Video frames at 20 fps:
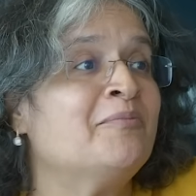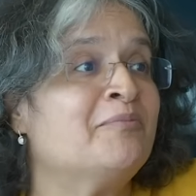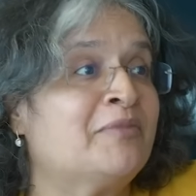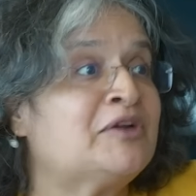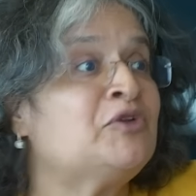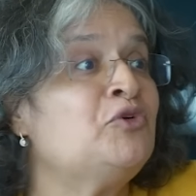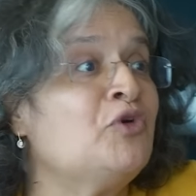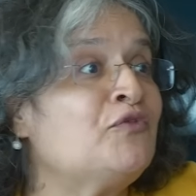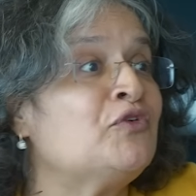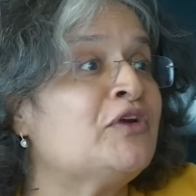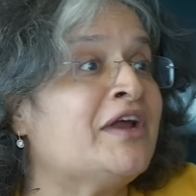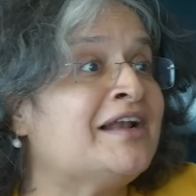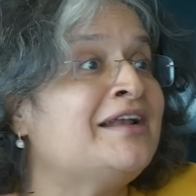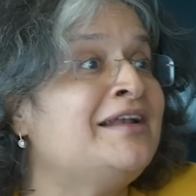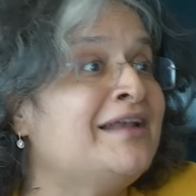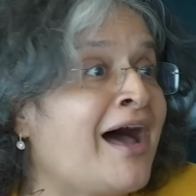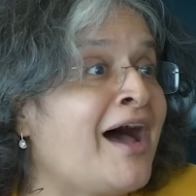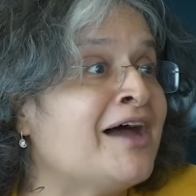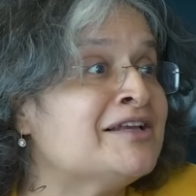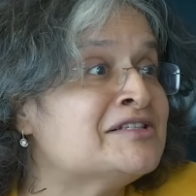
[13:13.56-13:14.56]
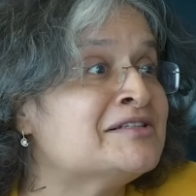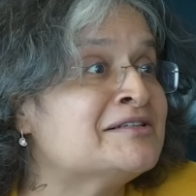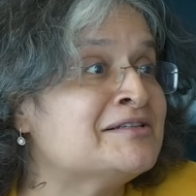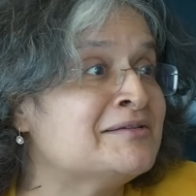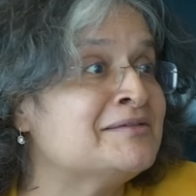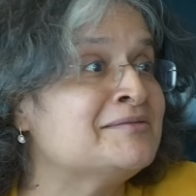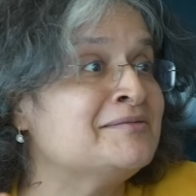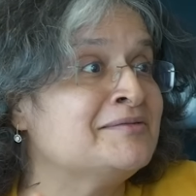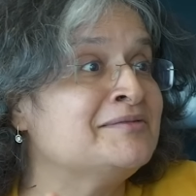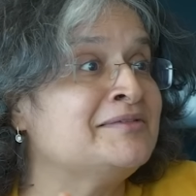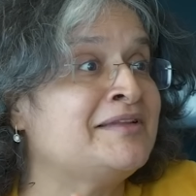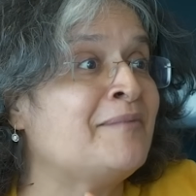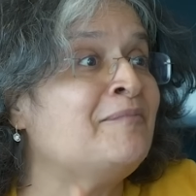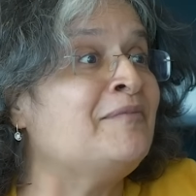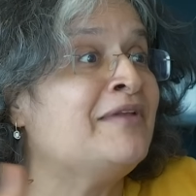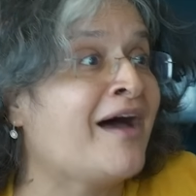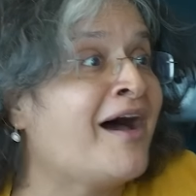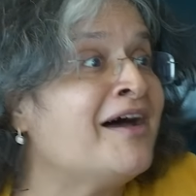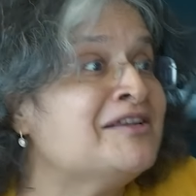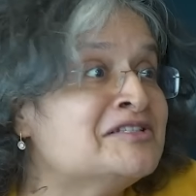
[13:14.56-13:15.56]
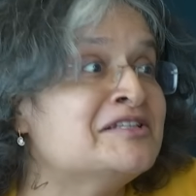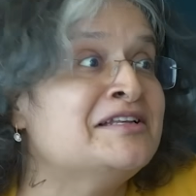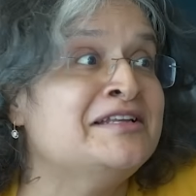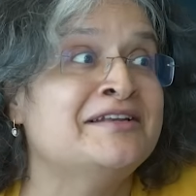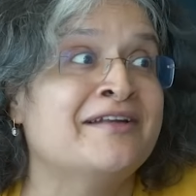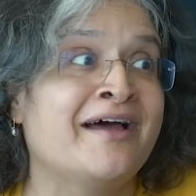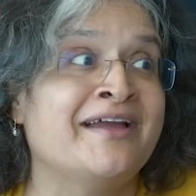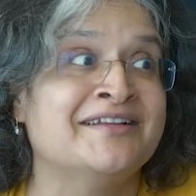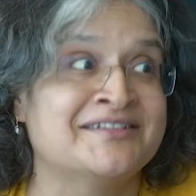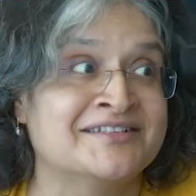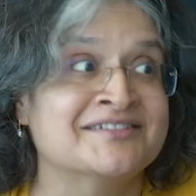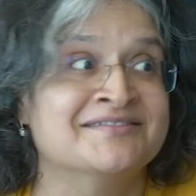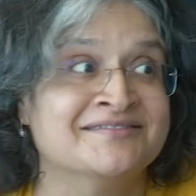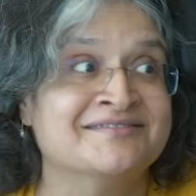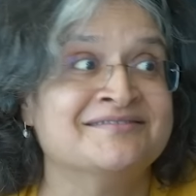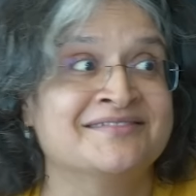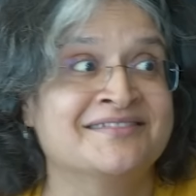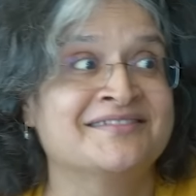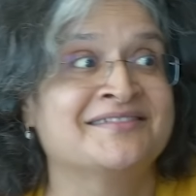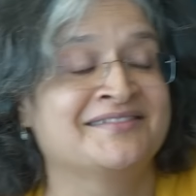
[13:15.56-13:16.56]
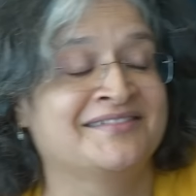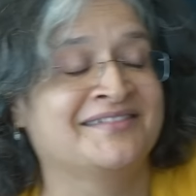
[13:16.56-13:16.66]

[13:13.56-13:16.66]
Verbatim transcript: but you have to get large them largely yes. right. Yes